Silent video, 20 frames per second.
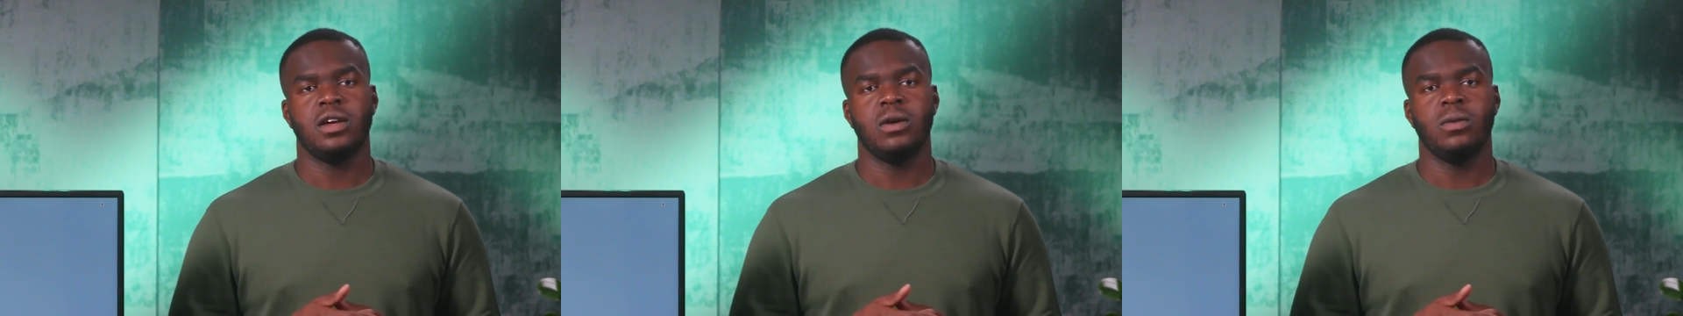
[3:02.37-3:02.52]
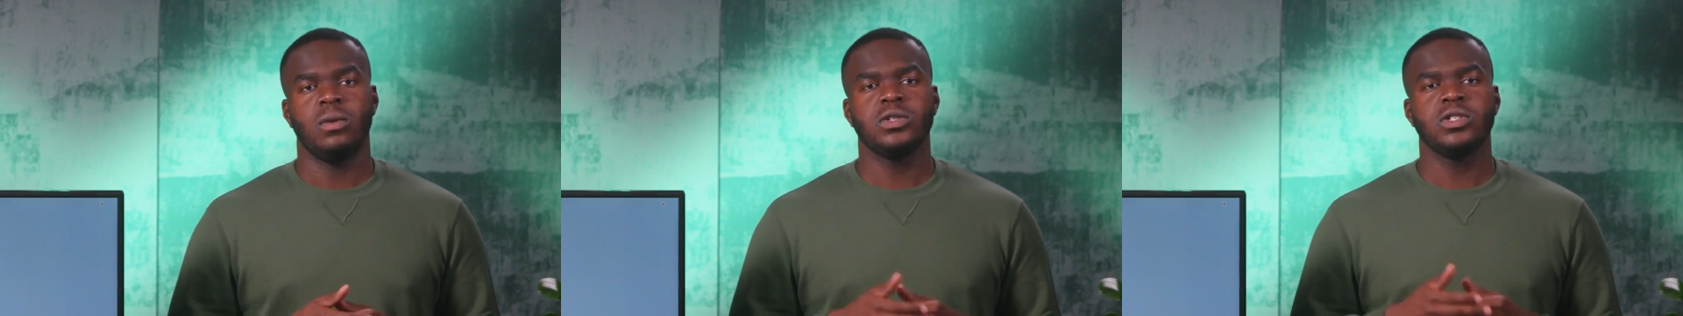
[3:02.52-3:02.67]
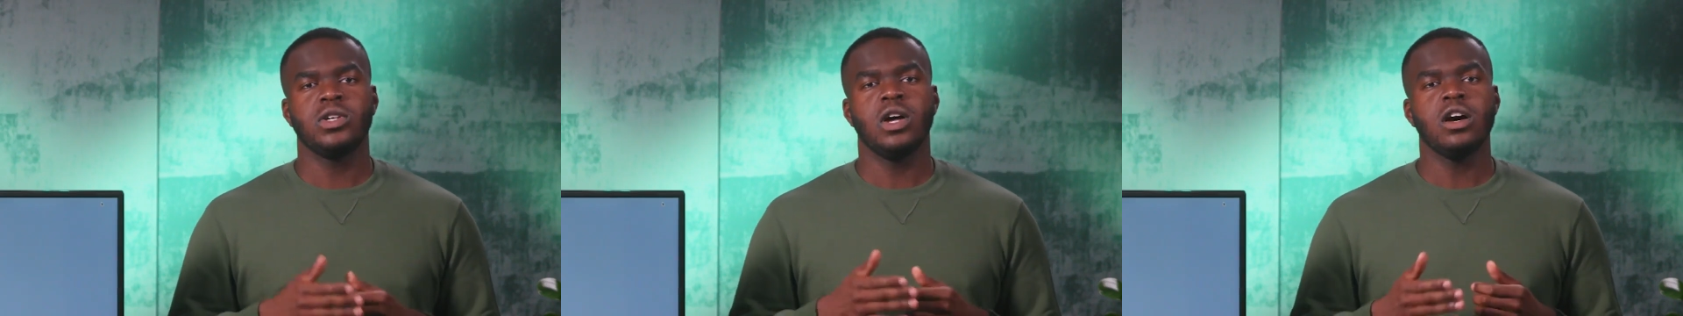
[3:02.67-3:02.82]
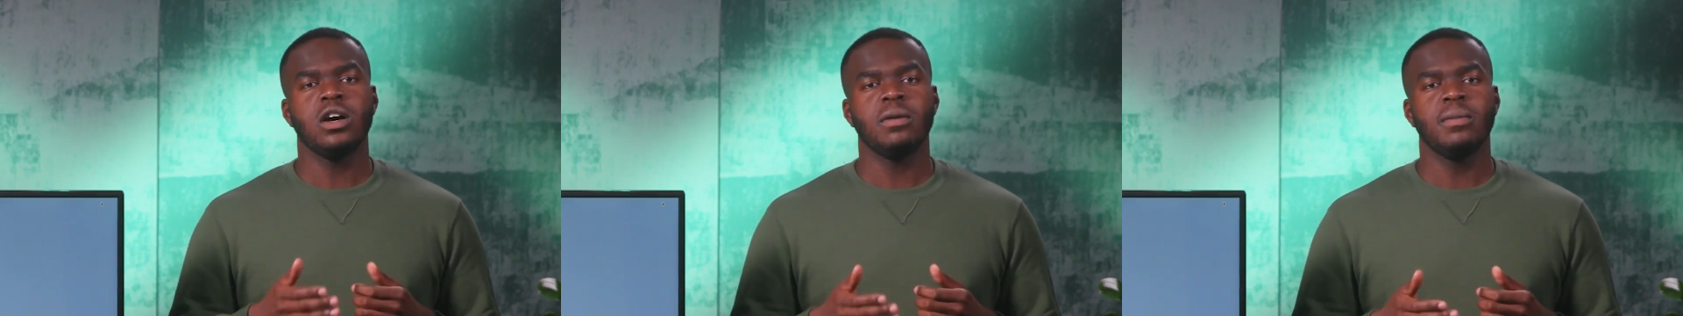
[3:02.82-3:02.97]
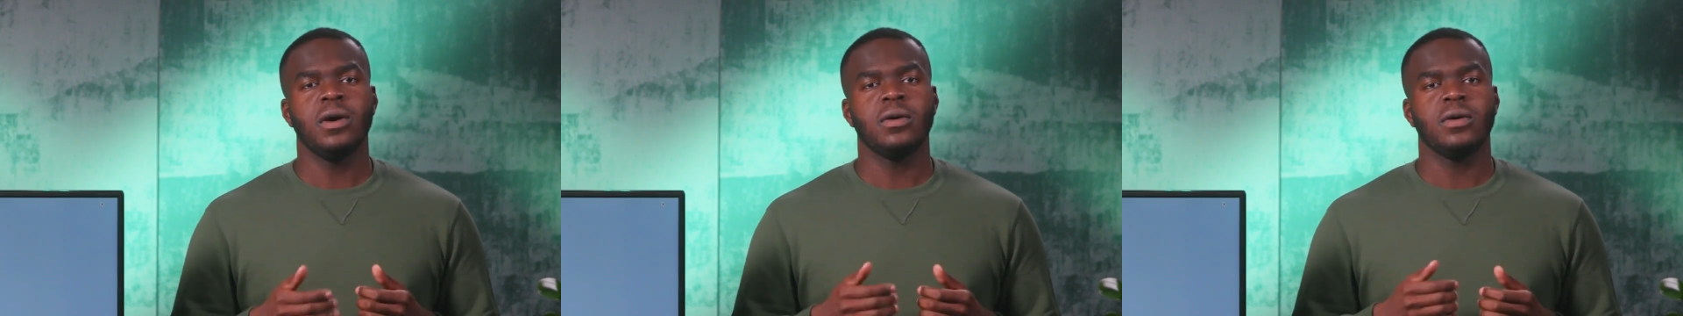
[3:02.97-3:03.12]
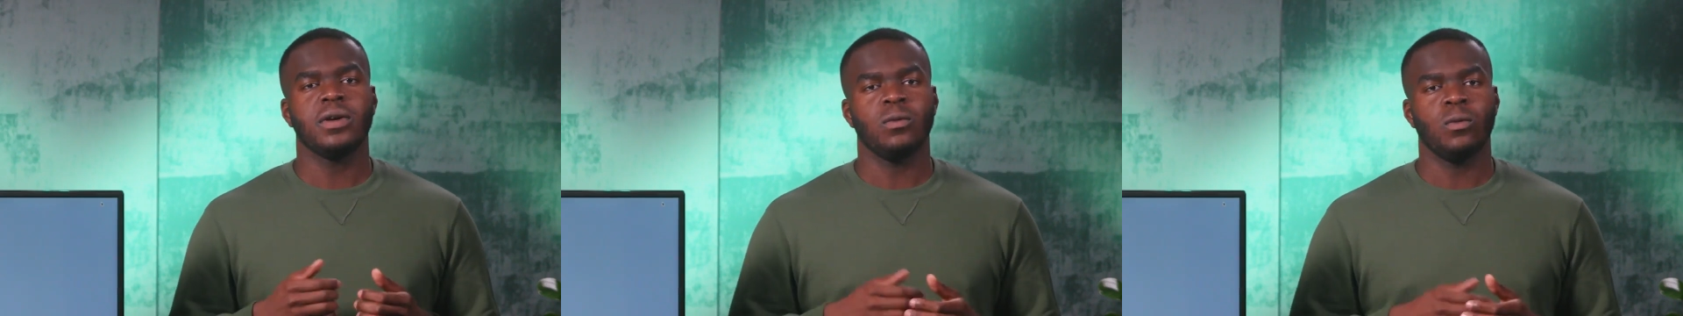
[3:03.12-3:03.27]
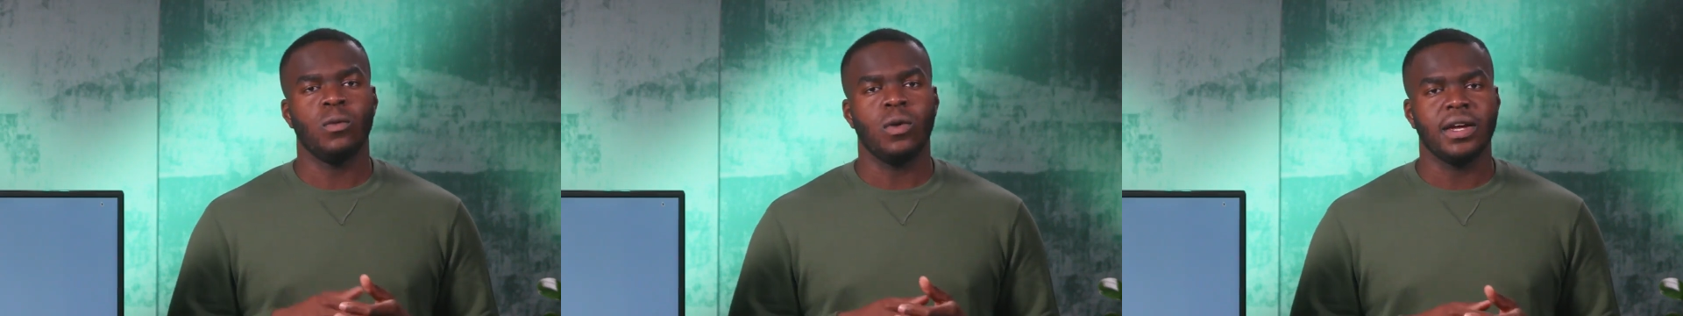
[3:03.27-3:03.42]
We'll talk
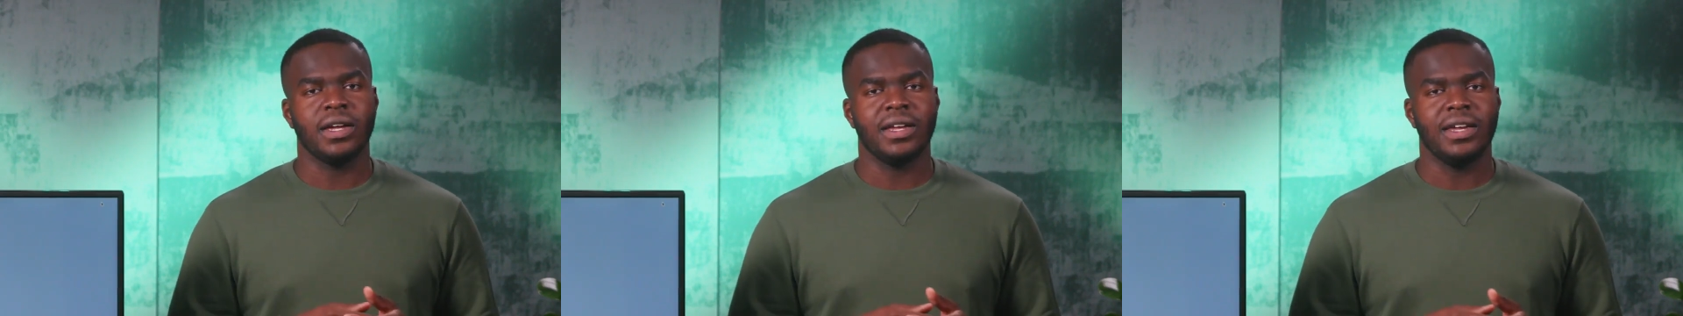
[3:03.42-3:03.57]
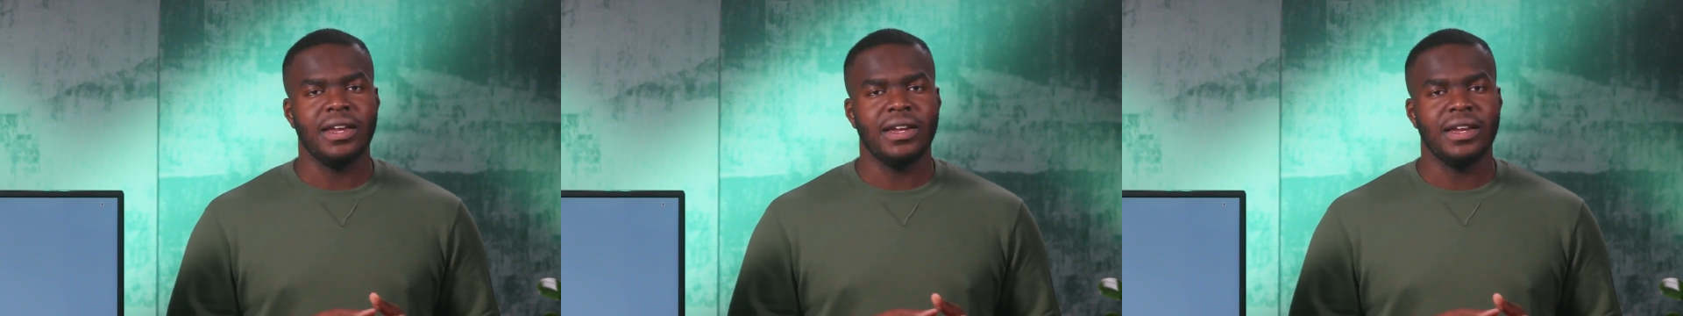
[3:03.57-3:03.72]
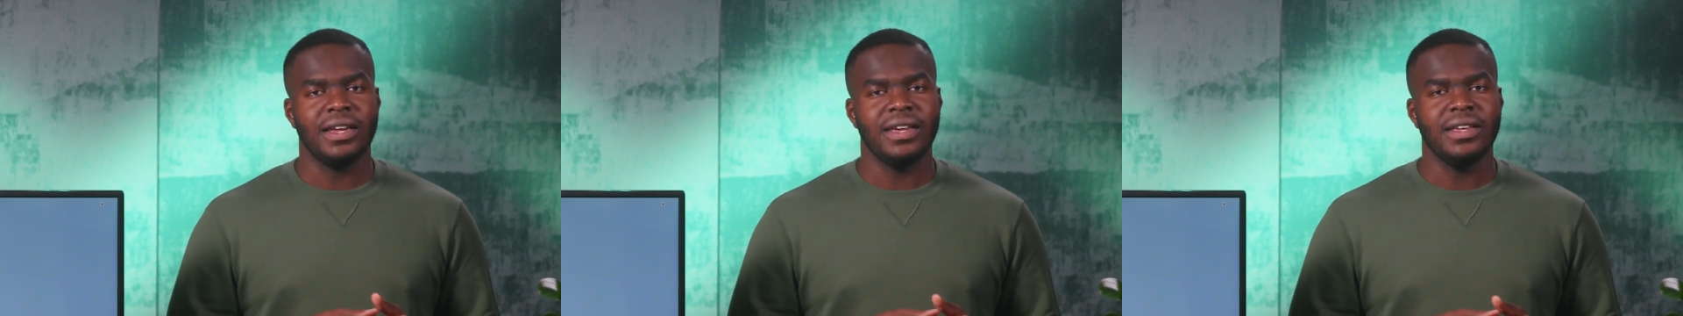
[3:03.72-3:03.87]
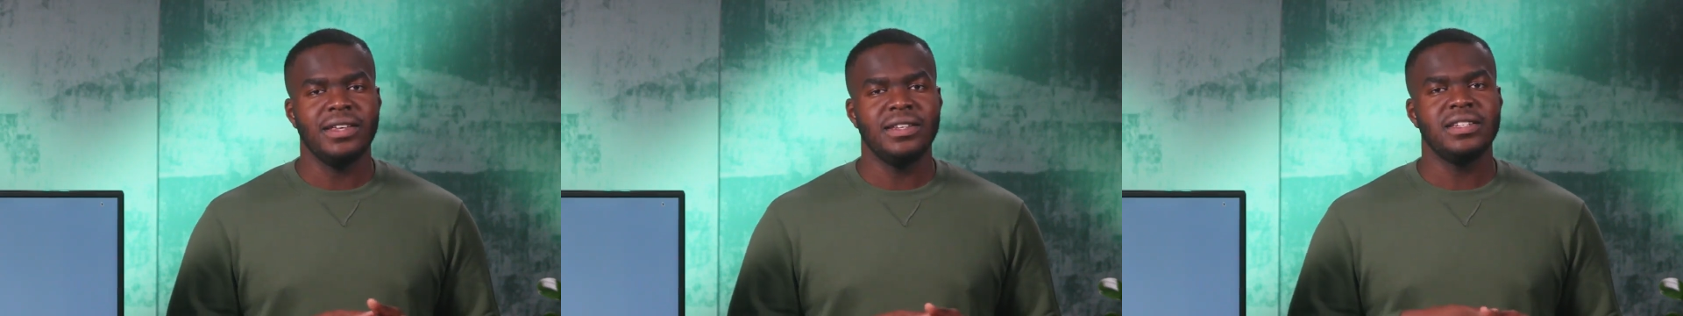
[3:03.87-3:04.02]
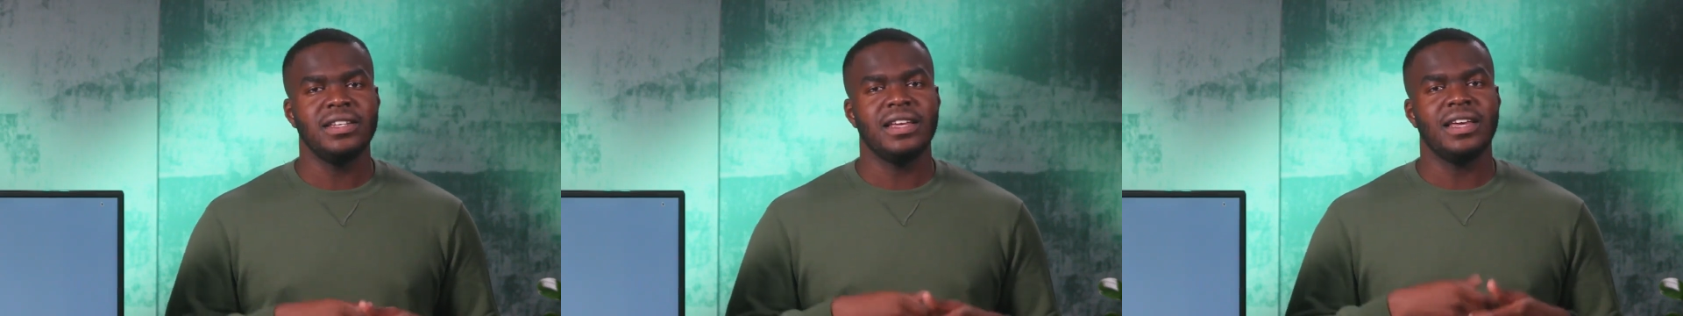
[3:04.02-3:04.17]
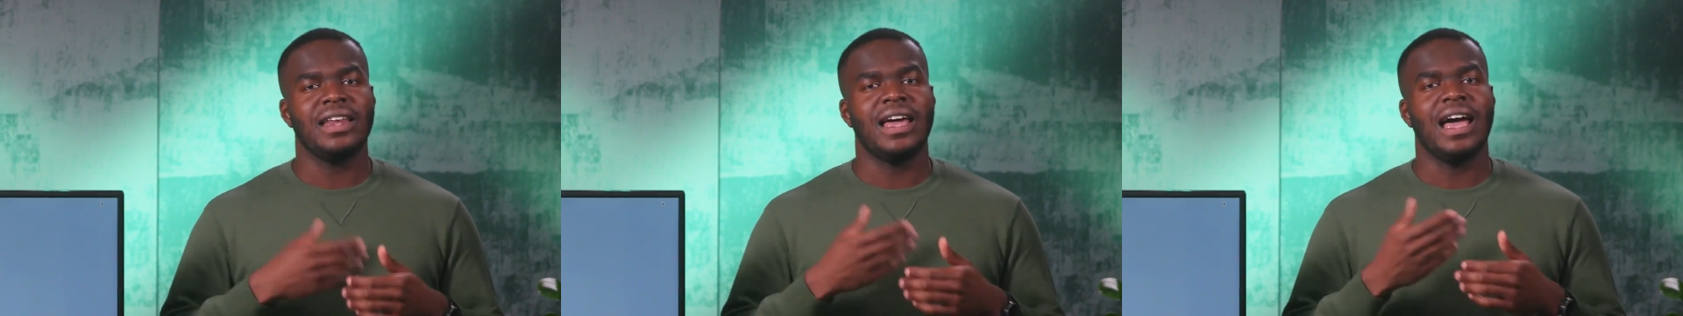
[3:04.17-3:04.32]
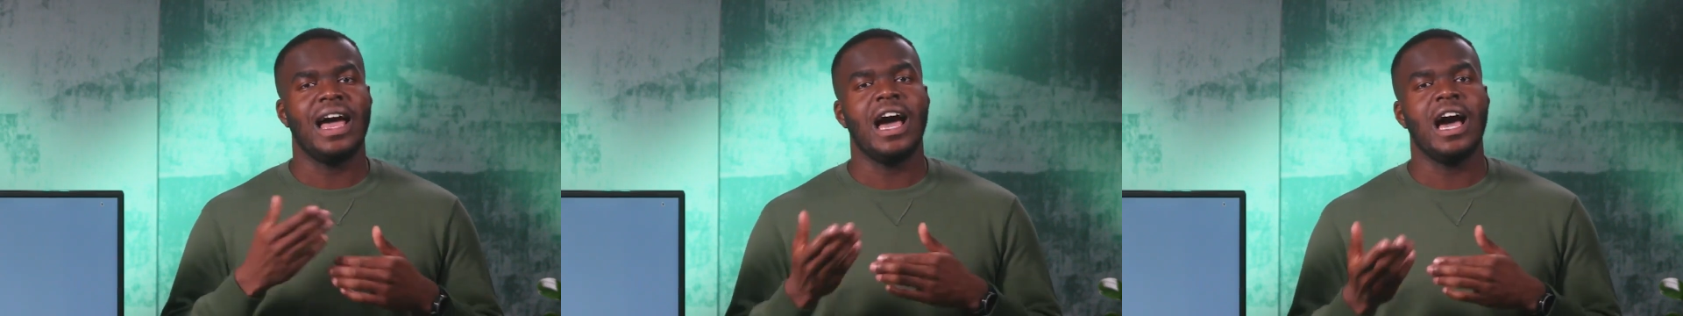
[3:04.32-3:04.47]
about what Git is
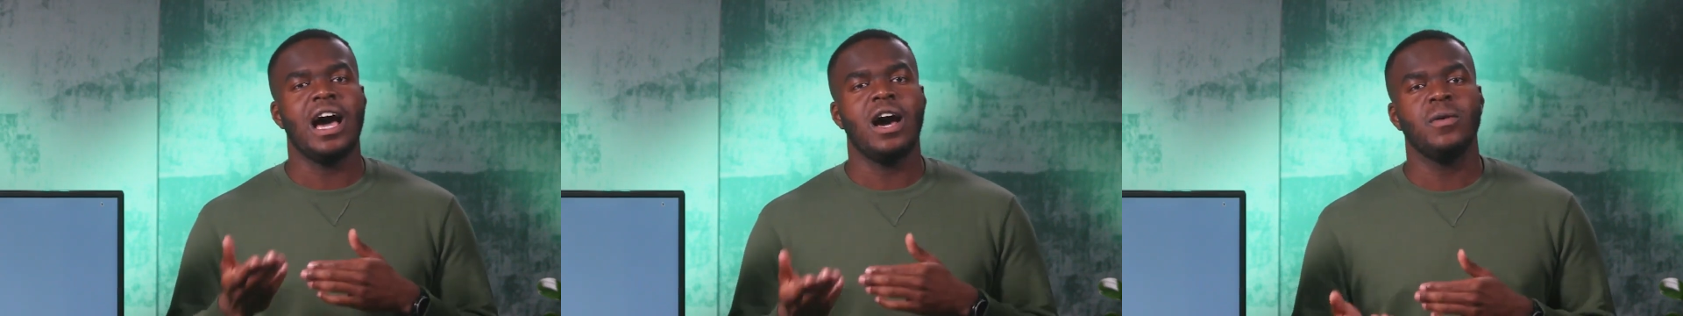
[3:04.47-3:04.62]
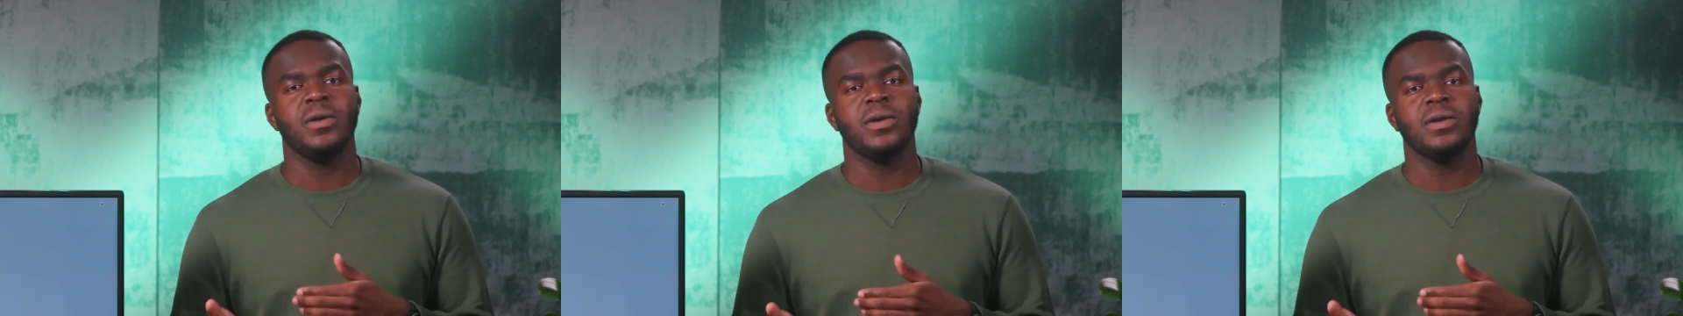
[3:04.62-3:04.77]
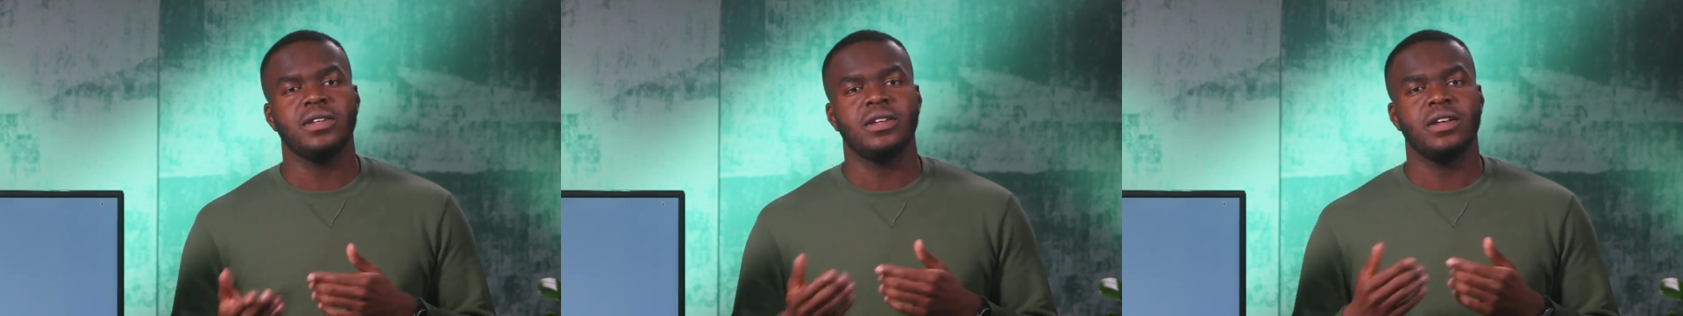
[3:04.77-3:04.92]
and how it